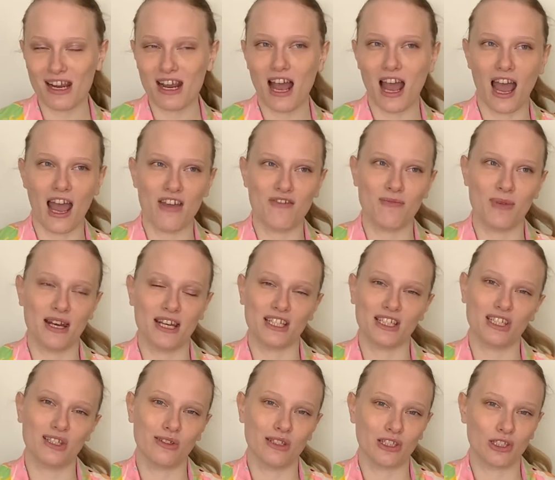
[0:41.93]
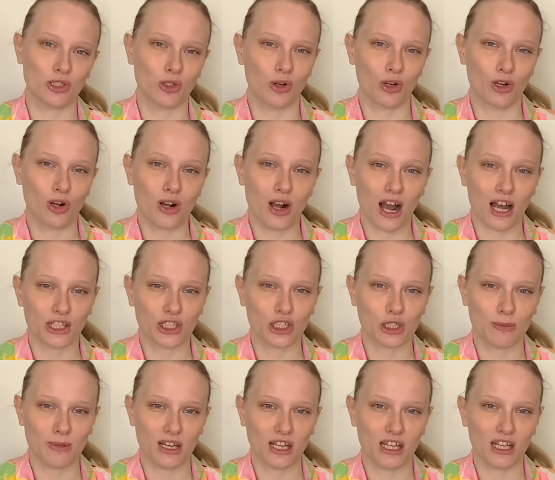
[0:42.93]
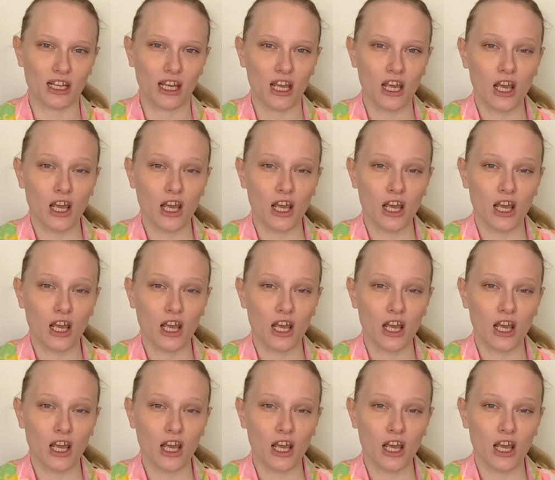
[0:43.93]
I've been into historical costuming